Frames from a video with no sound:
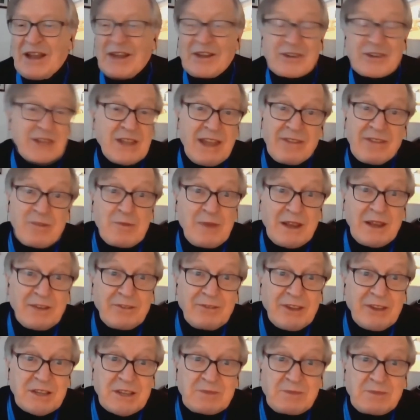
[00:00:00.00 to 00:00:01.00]
and there's never been a
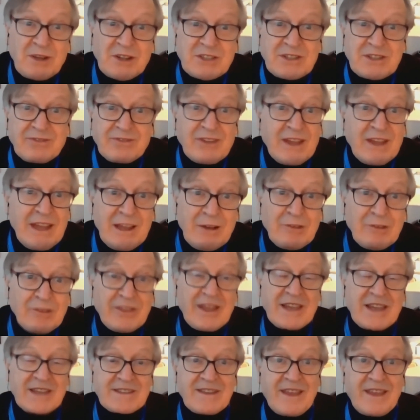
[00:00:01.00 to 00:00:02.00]
fixed budget for health,
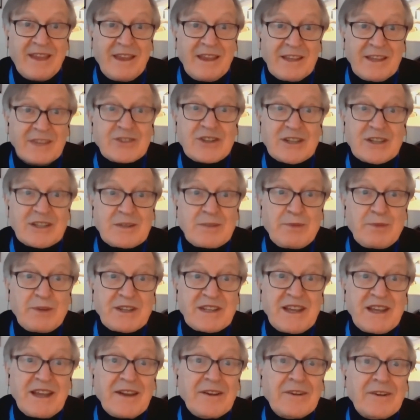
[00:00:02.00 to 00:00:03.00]
has there? It's just a
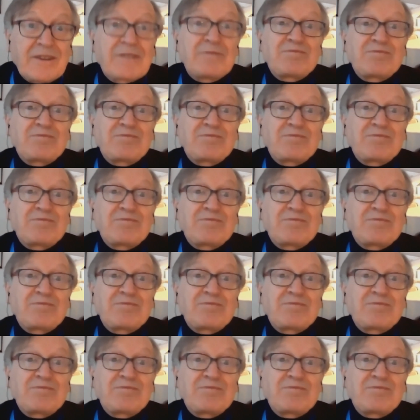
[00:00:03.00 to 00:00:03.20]
pretend,